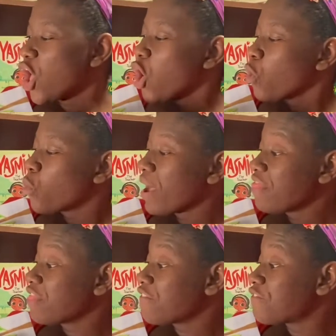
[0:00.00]

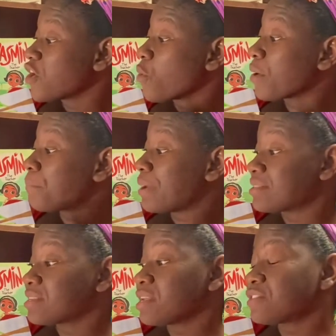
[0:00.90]
When the flower
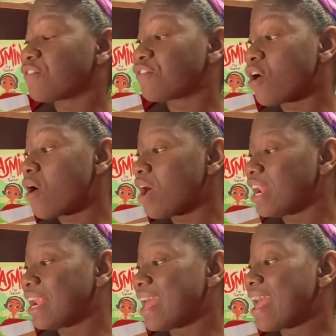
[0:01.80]
petals
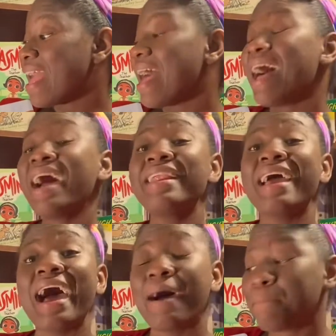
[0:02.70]
fall, an
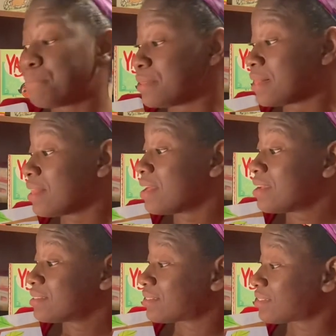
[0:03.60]
apple
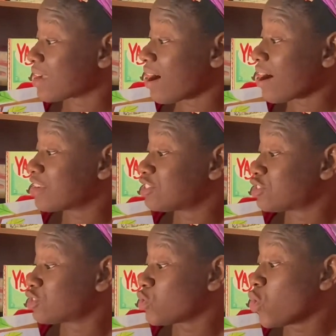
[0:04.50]
starts
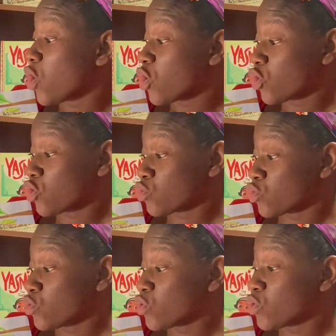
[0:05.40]
to
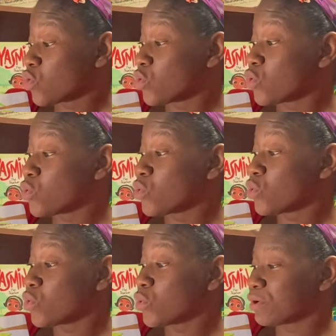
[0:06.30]

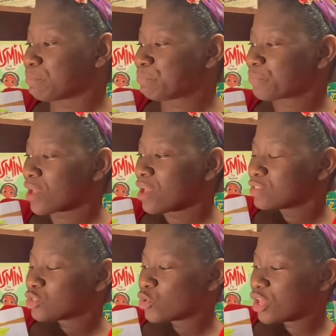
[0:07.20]
grow.
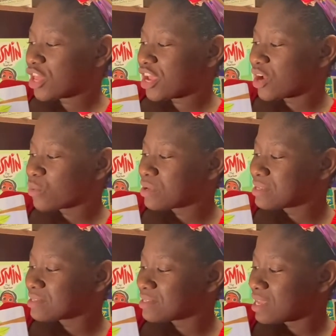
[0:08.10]
So here we
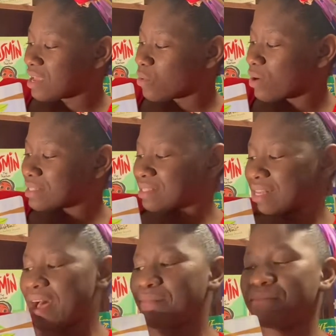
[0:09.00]
see what's
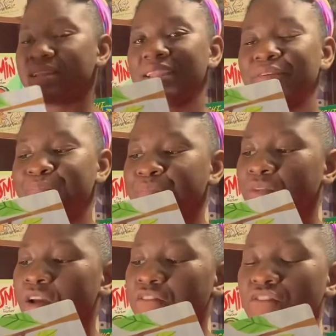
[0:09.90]
happening
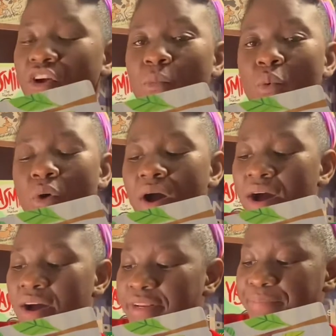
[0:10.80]
from
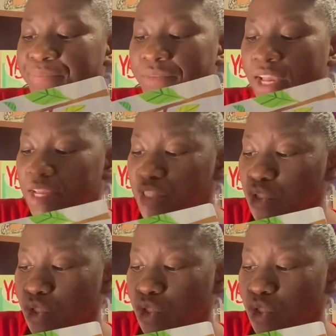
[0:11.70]
1 to